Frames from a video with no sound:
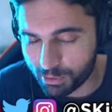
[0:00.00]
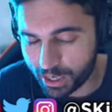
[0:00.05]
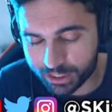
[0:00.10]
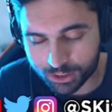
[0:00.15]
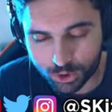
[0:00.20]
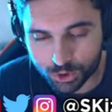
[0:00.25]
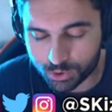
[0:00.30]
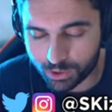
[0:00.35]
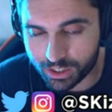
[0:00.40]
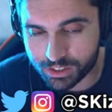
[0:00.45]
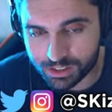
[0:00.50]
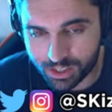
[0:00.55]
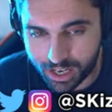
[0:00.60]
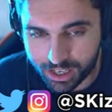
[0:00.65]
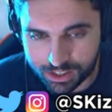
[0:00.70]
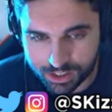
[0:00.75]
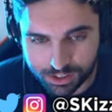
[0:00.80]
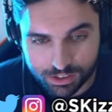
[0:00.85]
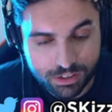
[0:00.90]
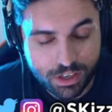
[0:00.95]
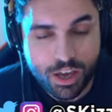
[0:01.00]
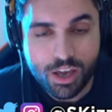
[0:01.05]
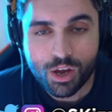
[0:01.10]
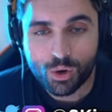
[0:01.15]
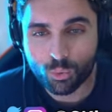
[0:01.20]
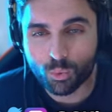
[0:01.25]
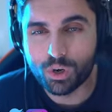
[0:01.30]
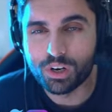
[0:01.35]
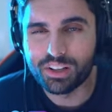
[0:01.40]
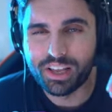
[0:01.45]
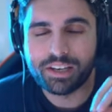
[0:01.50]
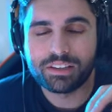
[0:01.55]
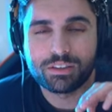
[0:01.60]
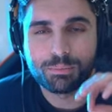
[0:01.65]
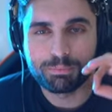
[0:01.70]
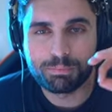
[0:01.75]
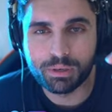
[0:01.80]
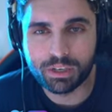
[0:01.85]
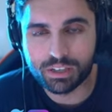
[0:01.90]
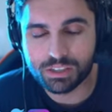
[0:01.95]
microtransactions were like the
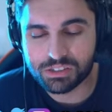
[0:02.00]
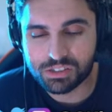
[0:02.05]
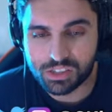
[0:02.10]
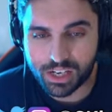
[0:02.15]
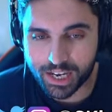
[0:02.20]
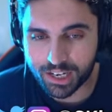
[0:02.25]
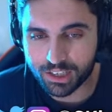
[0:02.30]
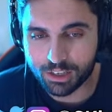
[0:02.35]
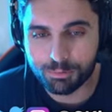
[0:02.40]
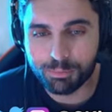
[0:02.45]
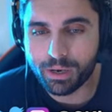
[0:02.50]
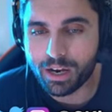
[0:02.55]
biggest negative,